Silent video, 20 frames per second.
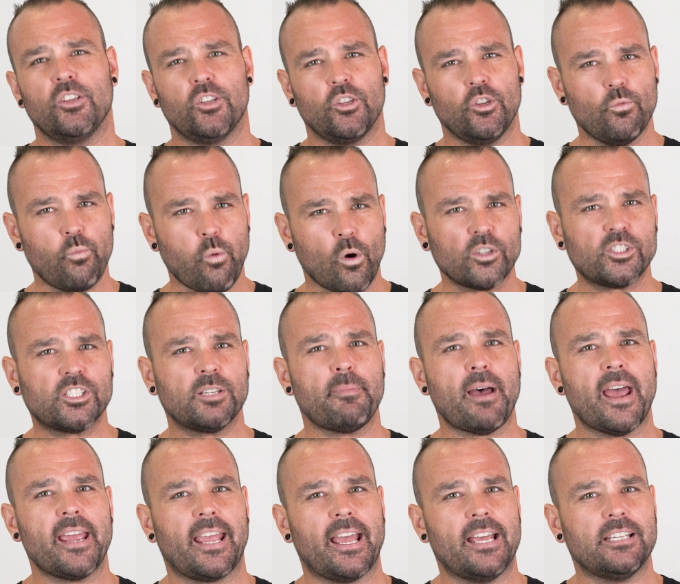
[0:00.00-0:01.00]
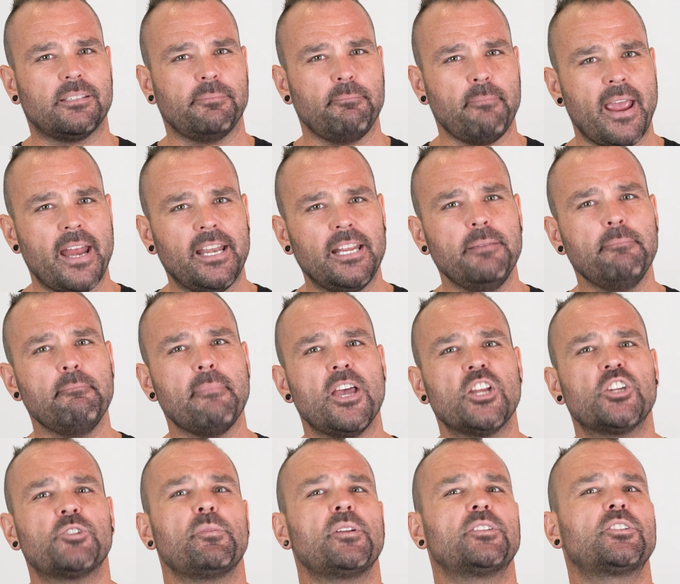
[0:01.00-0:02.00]
You want to make as many
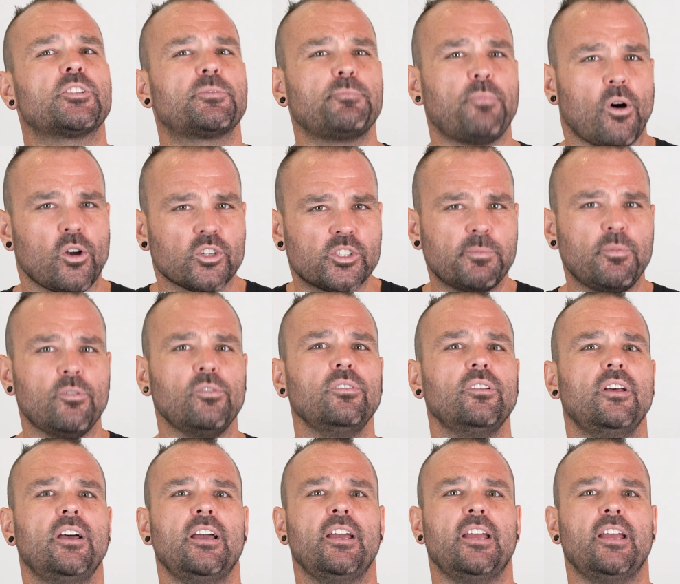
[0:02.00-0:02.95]
measurements as possible